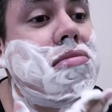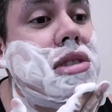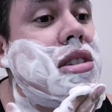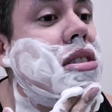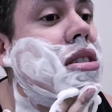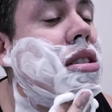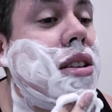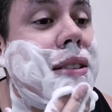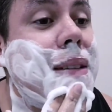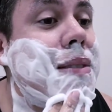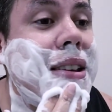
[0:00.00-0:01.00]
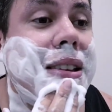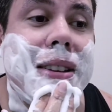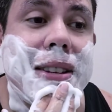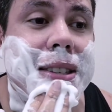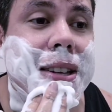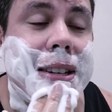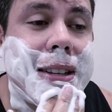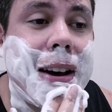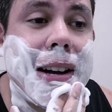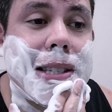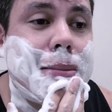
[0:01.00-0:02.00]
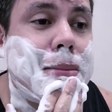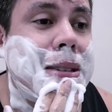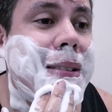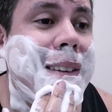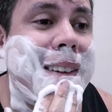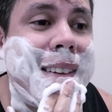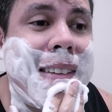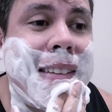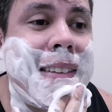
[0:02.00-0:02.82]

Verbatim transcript: And I'm telling you, this thing's awesome. So